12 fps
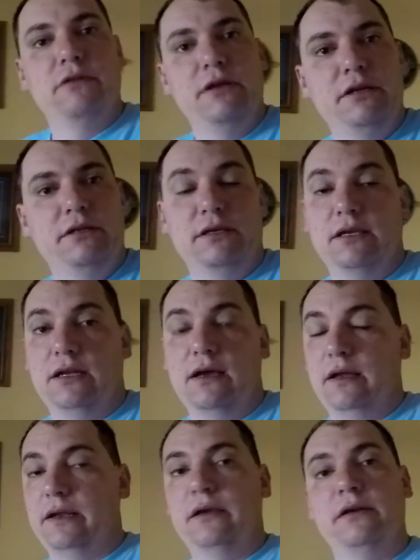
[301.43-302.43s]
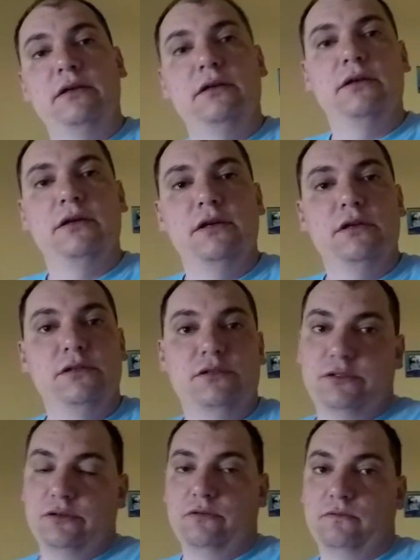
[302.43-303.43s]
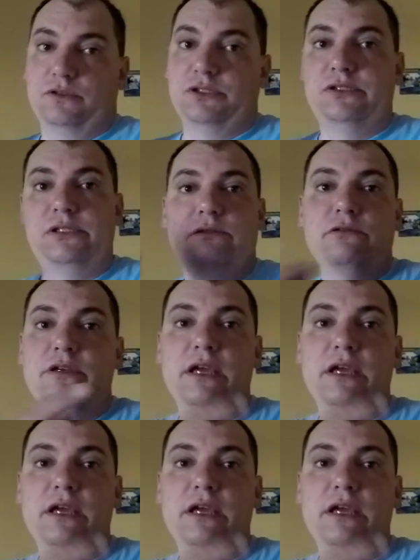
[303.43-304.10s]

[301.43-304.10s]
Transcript: ready to get out of here. So, we'll see you